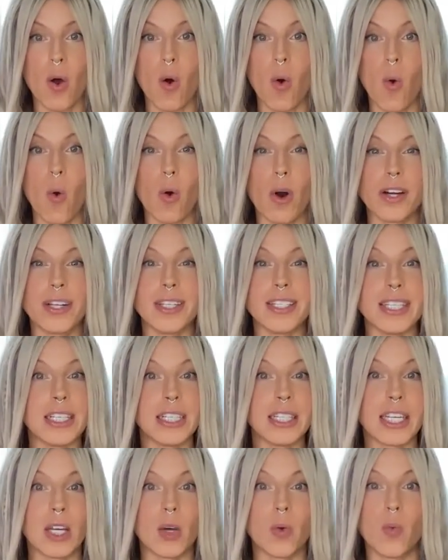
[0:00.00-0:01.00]
or
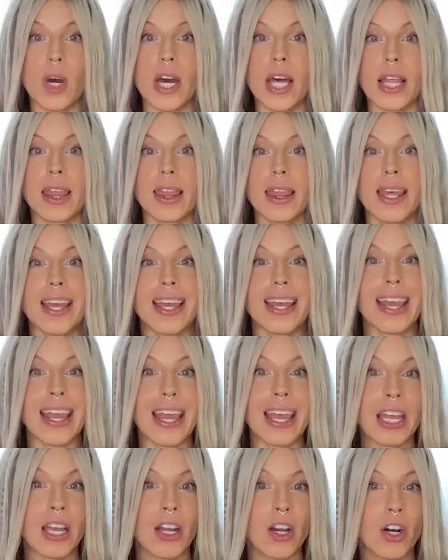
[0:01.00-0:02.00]
dealing with
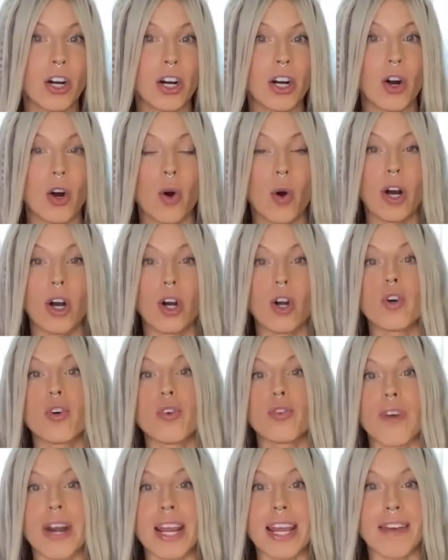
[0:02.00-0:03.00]
anger or
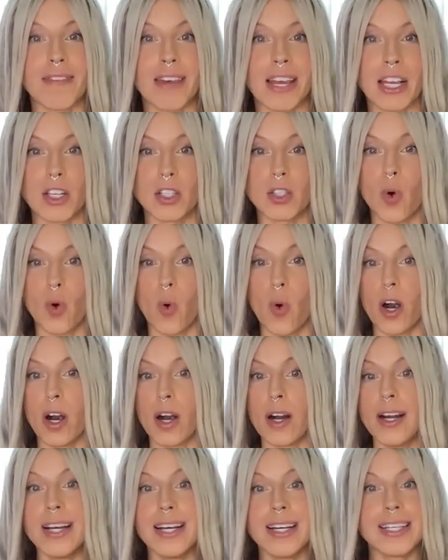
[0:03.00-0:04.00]
cravings
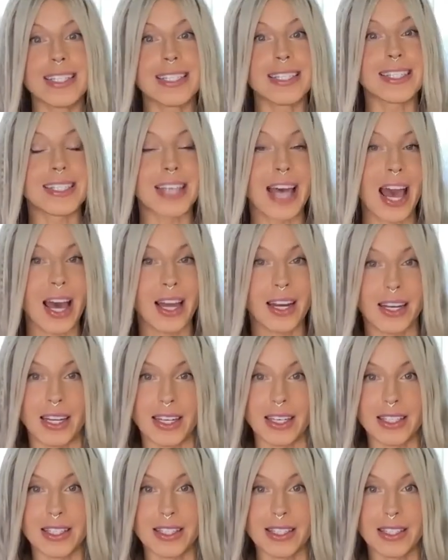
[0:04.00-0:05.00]
or
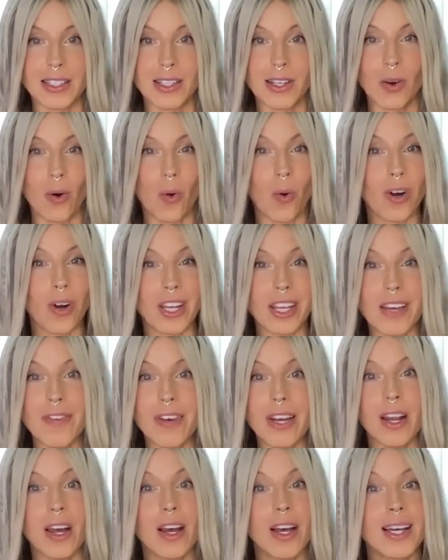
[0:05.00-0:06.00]
sadness or
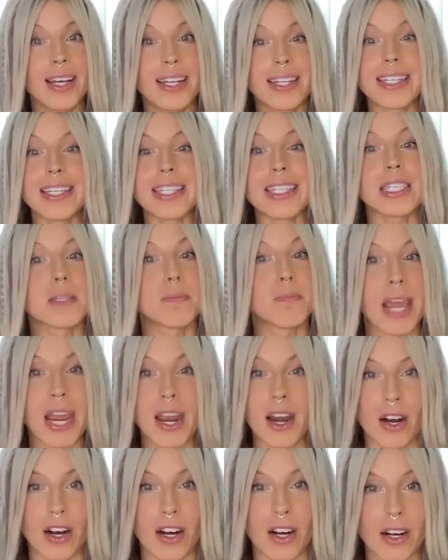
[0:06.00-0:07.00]
even
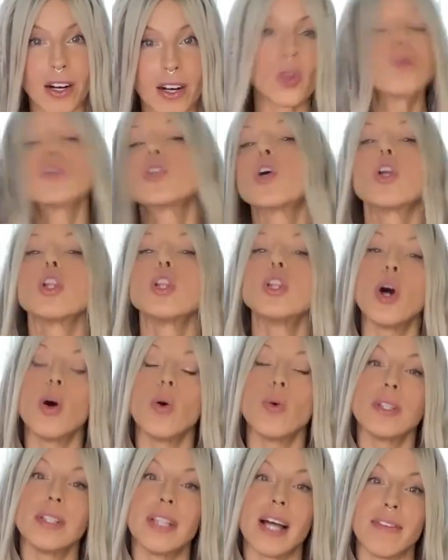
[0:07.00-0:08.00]
despair, those are
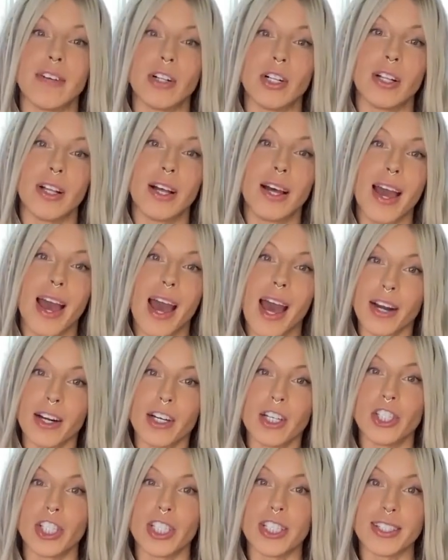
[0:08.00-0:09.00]
low-level
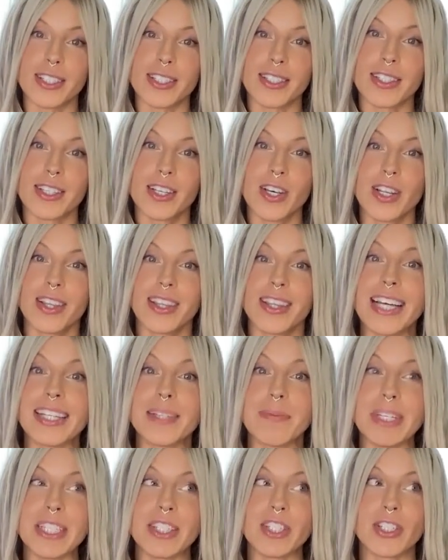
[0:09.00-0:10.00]
energies.
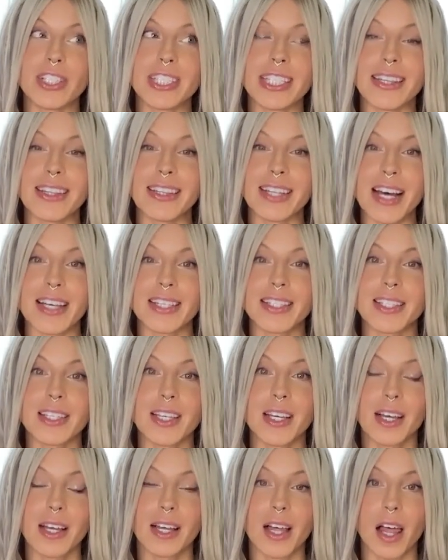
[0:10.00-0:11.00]
That means there's less
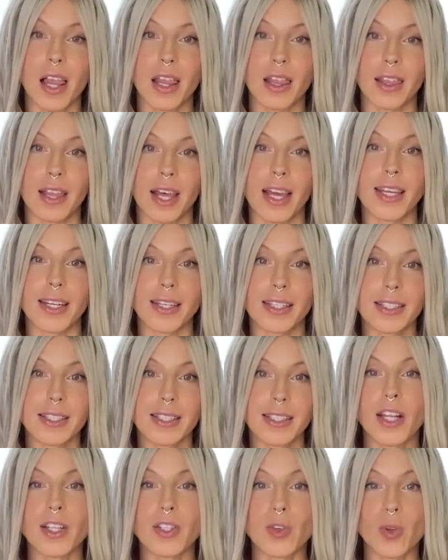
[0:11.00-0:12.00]

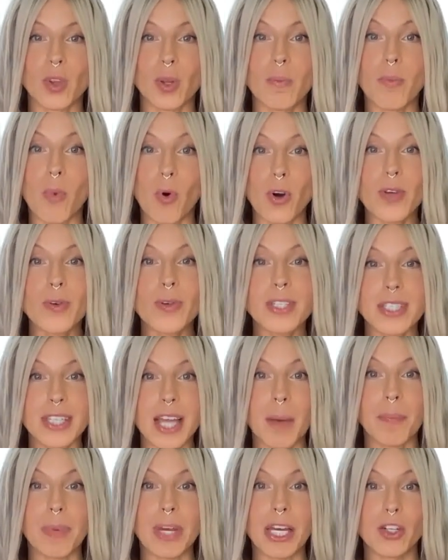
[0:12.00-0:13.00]
light. And so the more you
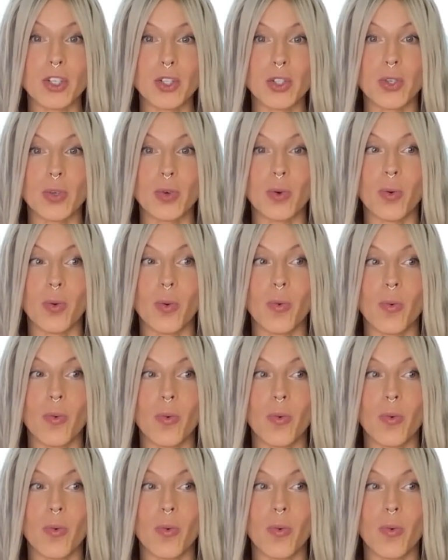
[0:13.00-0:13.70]
step into